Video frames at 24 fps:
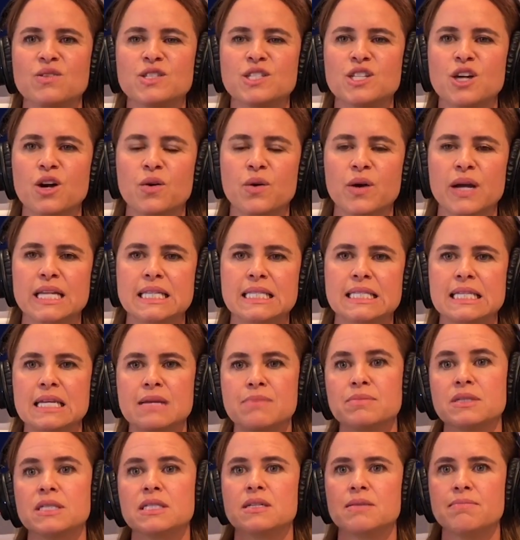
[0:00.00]
So it
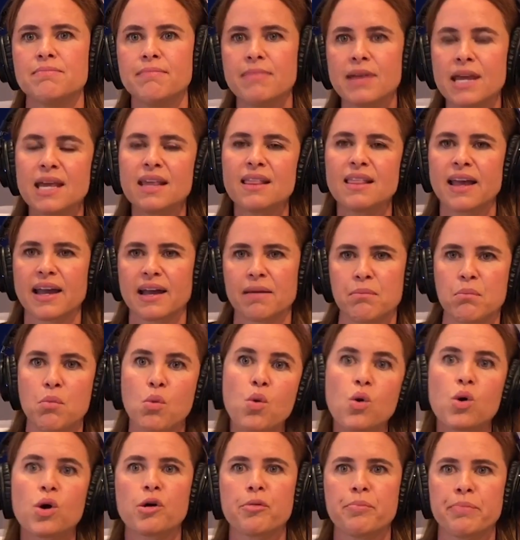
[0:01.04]
seems to me like
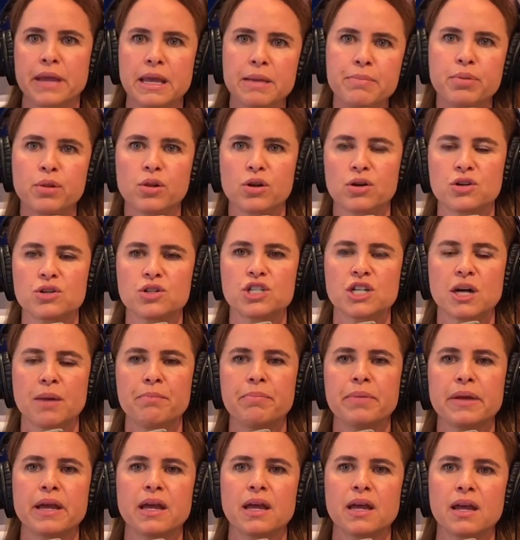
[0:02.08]
more people are
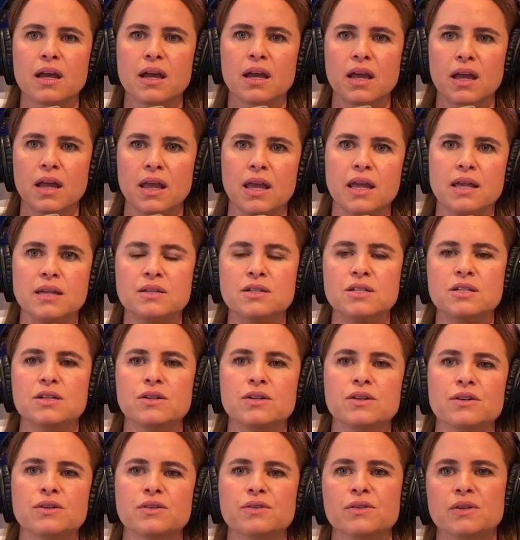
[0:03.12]
jumping
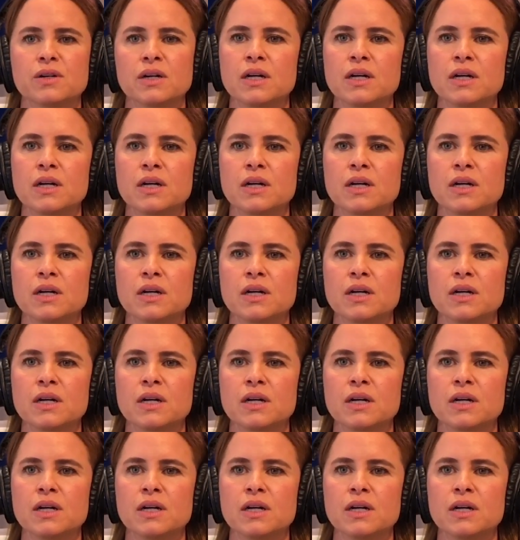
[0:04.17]
into